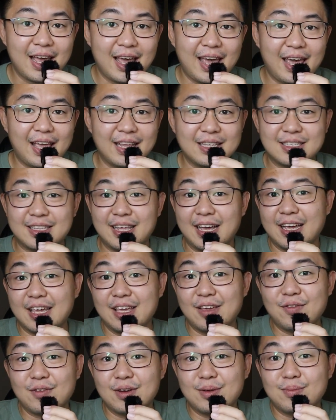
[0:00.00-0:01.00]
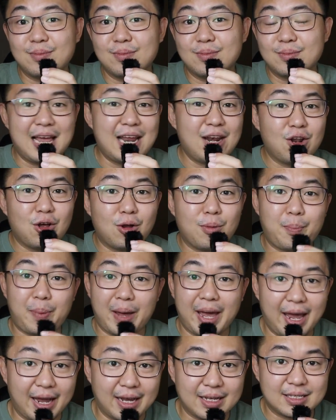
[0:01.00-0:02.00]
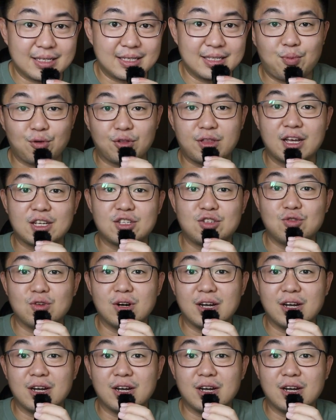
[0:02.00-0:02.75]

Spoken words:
Hence, there are even landlord packs that protects you